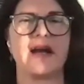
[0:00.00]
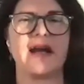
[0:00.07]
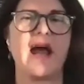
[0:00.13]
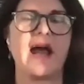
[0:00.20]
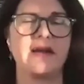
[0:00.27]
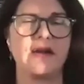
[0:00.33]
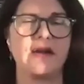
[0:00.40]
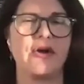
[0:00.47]
and
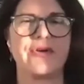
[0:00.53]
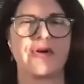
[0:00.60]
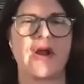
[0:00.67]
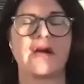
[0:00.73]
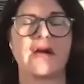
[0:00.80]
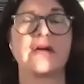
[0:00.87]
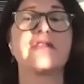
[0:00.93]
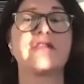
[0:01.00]
I know they're
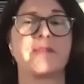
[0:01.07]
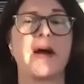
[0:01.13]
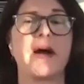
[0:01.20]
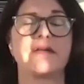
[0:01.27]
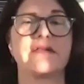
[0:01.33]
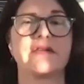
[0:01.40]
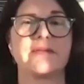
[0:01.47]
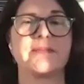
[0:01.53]
not our
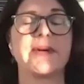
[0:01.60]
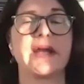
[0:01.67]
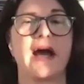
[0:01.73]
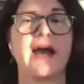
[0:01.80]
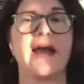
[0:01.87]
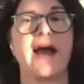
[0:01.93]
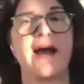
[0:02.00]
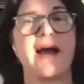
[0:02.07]
sponsor, but
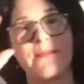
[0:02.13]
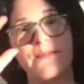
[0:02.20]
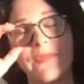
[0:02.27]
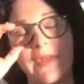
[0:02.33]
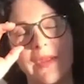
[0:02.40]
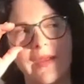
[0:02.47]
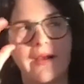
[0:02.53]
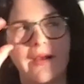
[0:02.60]
I am
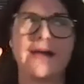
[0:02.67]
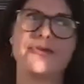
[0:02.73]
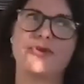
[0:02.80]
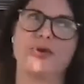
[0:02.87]
I